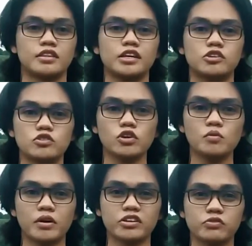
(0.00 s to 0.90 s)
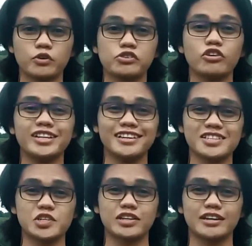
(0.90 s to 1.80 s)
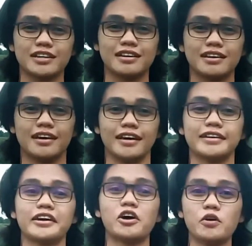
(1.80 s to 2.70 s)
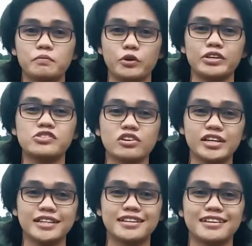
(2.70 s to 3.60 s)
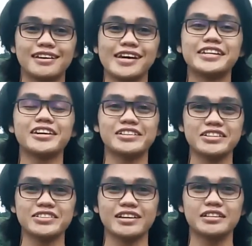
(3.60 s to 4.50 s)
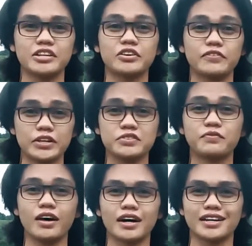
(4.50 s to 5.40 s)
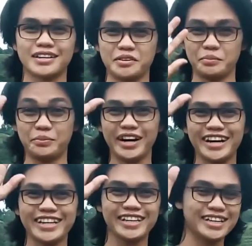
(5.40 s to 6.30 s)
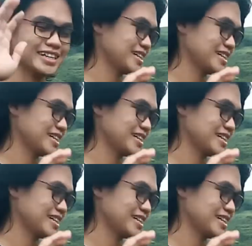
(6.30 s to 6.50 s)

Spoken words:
Thank you so much for joining us today, and I hope you enjoyed and understand our first vlog. Bye!